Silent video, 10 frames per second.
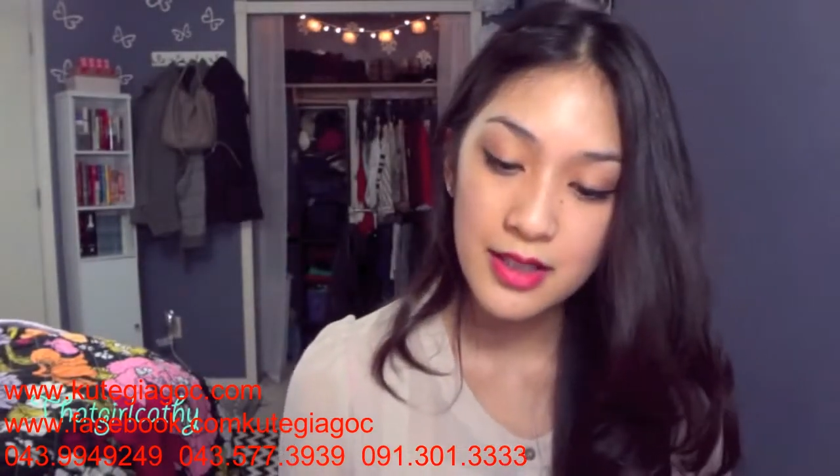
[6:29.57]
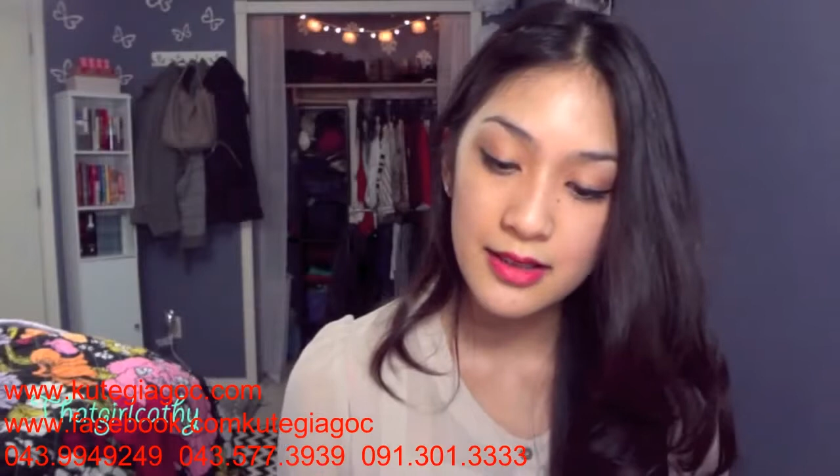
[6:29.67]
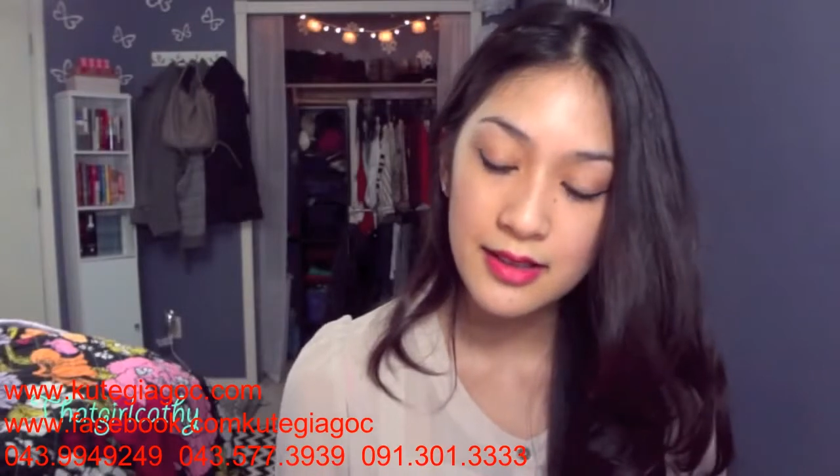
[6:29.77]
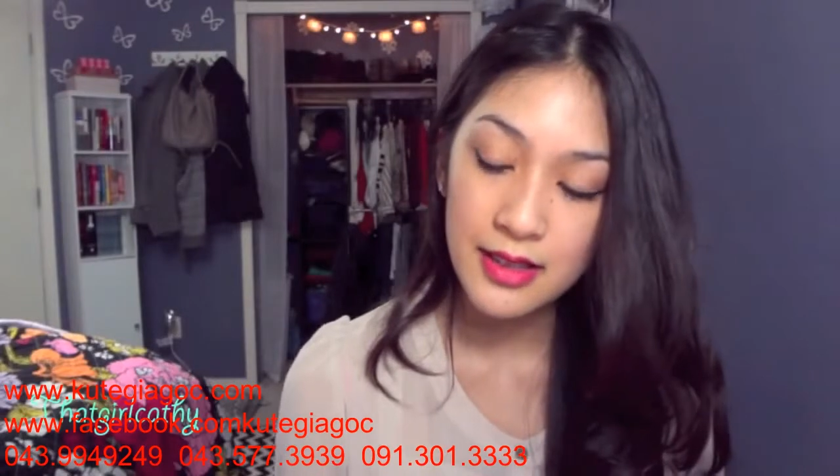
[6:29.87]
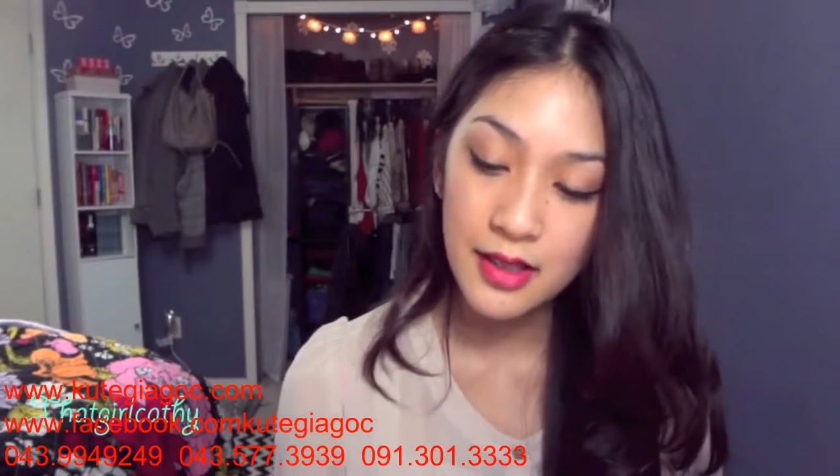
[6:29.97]

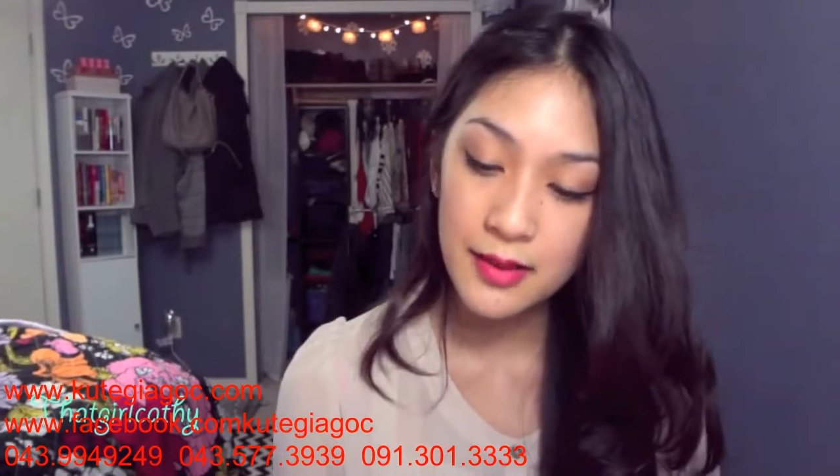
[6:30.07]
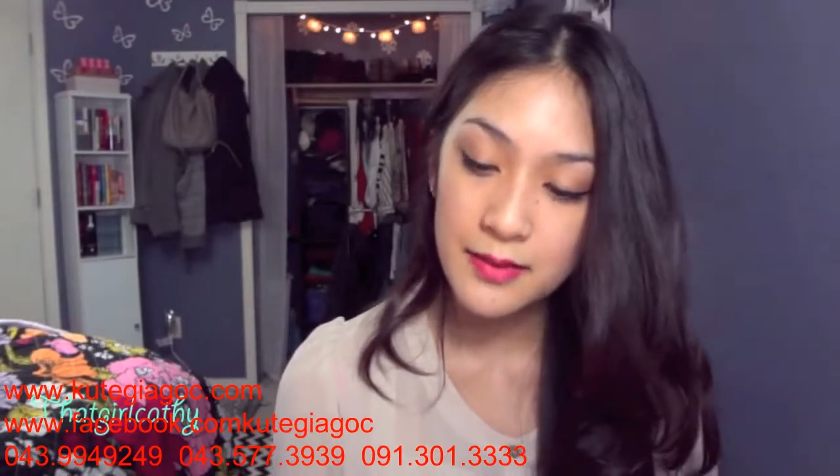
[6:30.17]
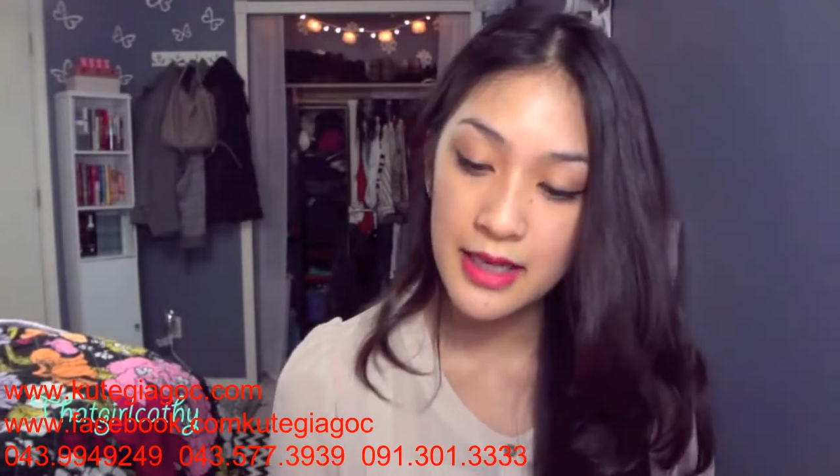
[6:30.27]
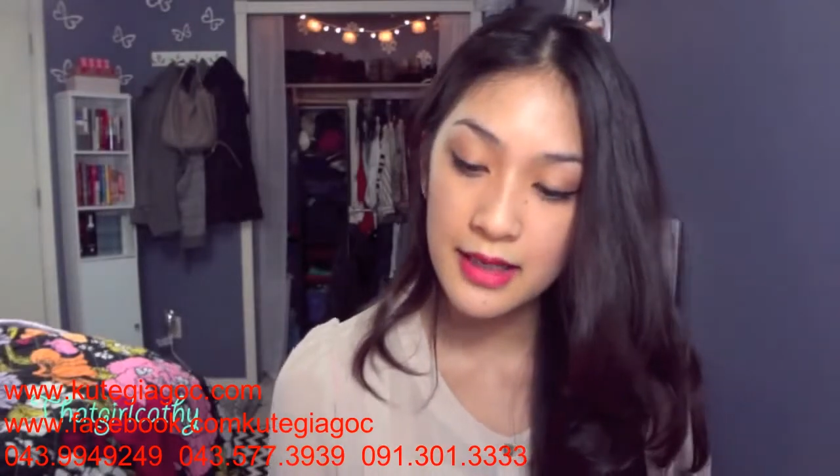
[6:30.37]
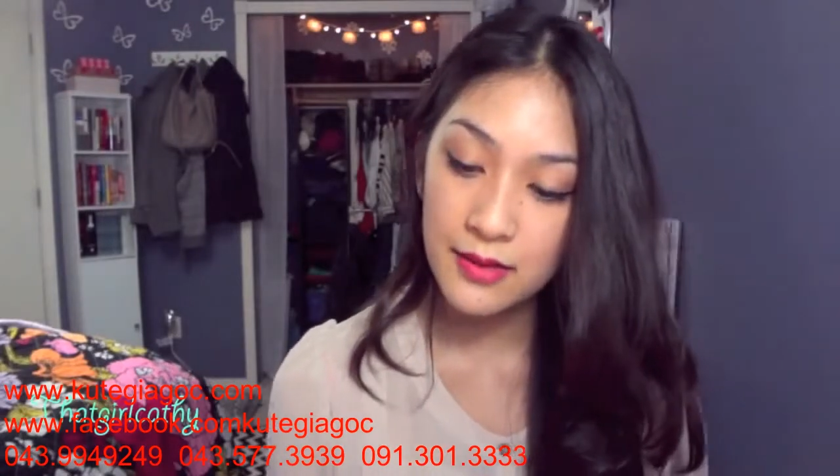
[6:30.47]
It's the Herb
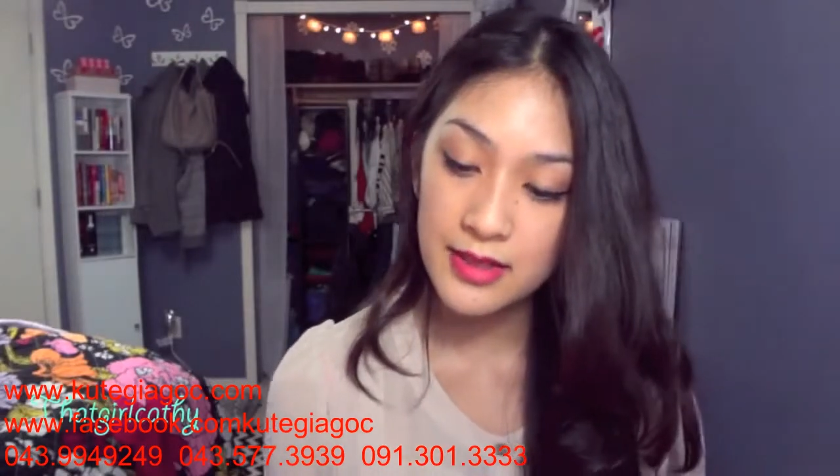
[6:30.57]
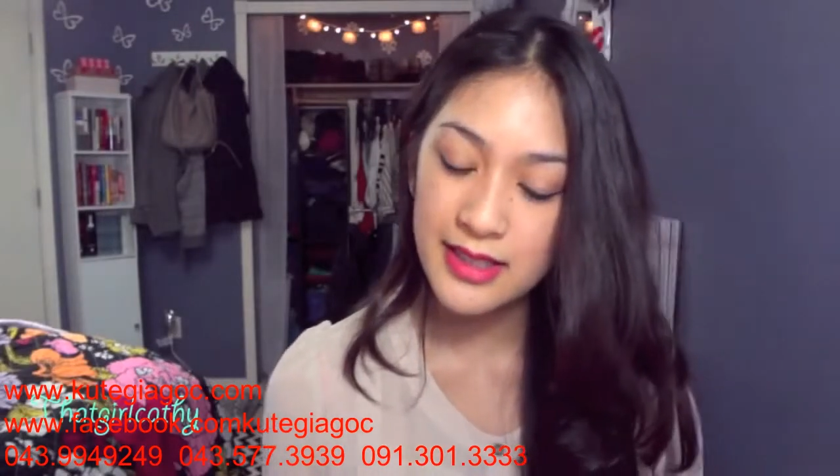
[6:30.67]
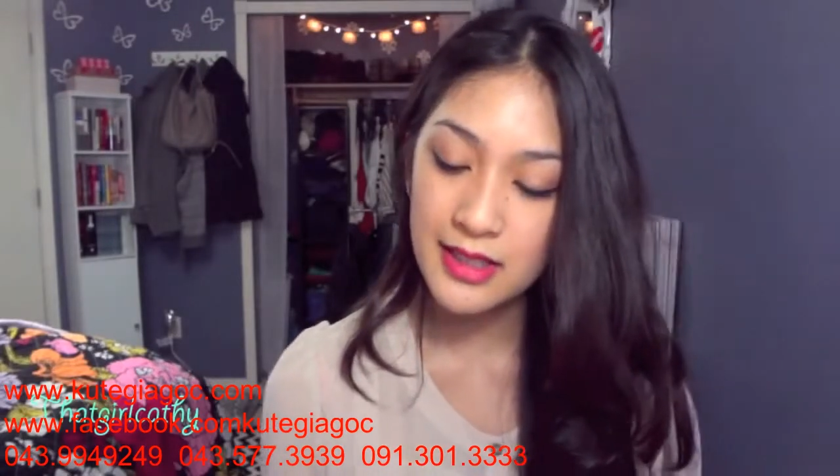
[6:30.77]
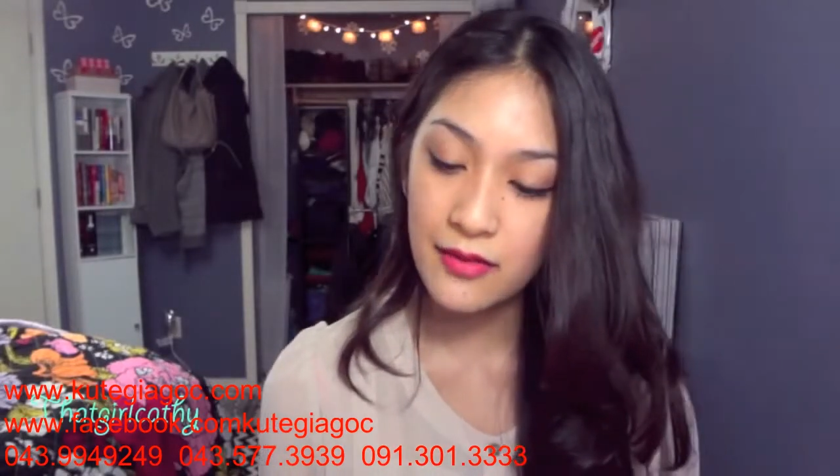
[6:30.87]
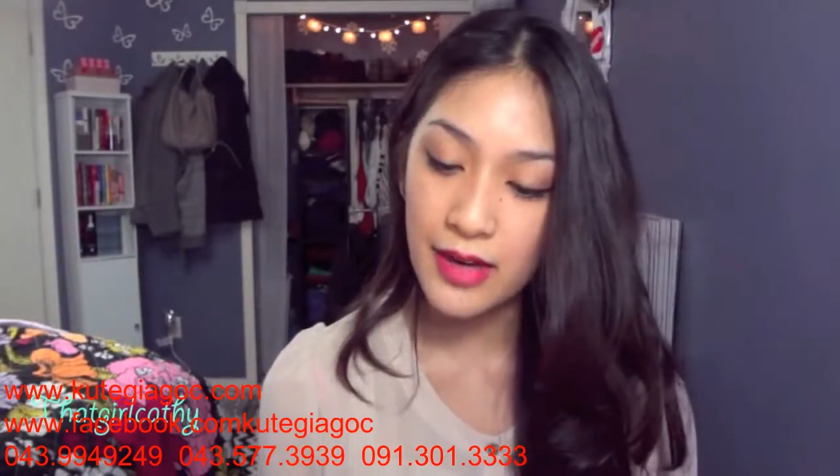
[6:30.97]
Day
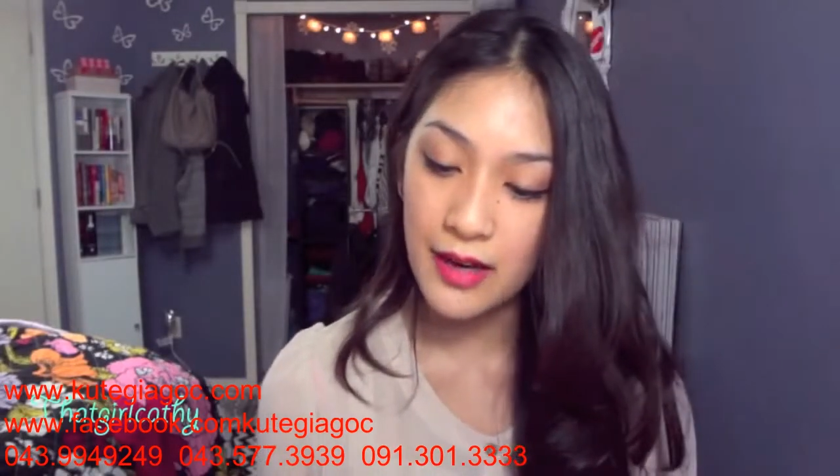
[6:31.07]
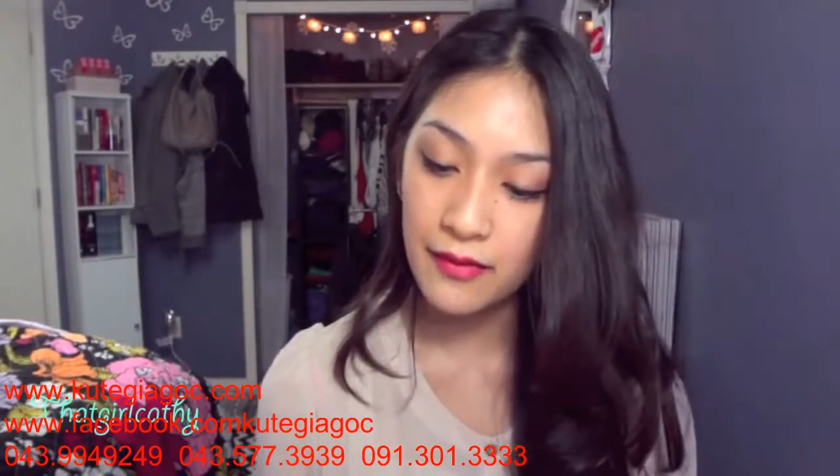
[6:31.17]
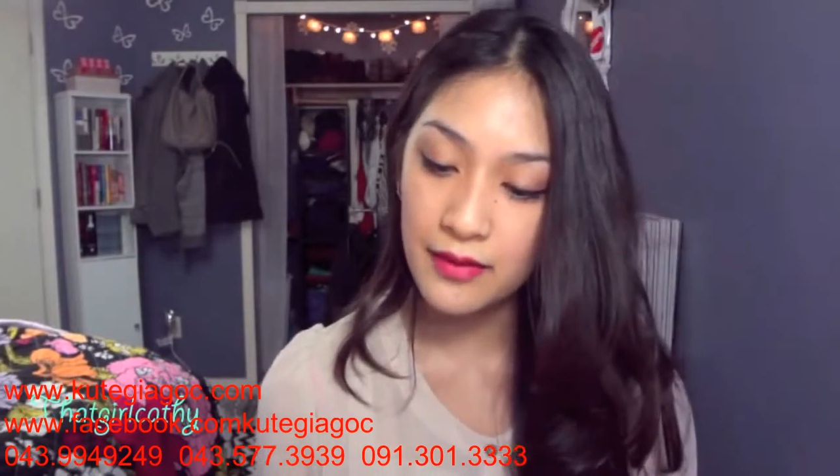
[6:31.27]
365